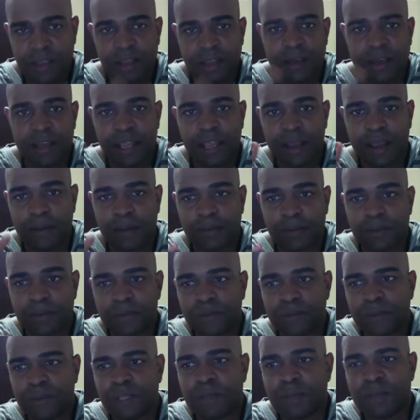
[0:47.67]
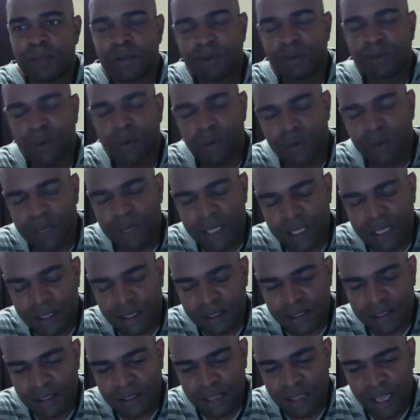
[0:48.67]
Now, before we get
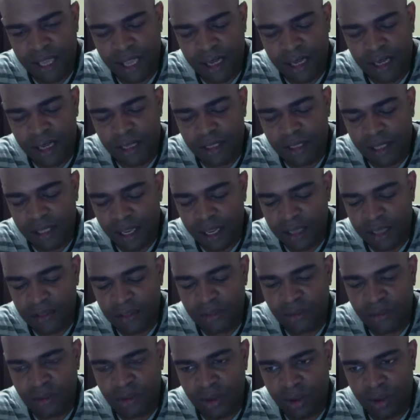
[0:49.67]
into that, I'd like to